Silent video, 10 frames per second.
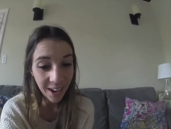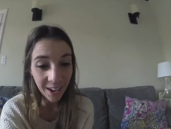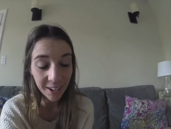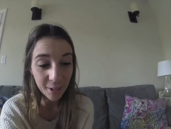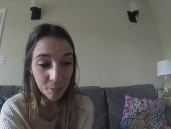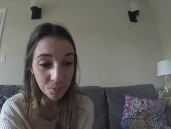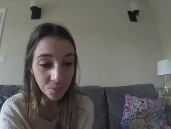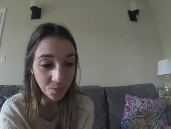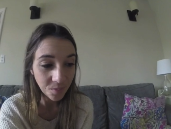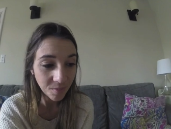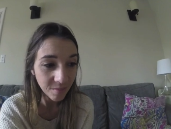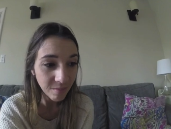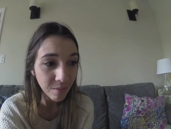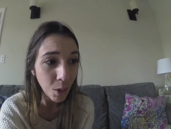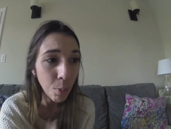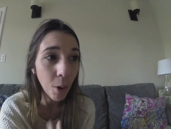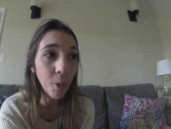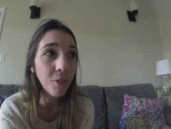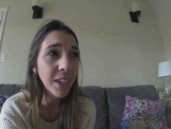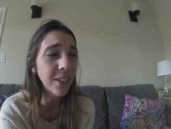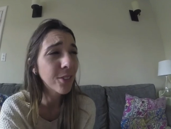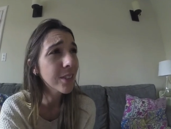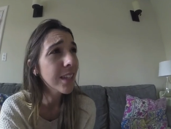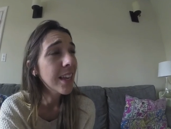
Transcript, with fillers: Um, promo videos.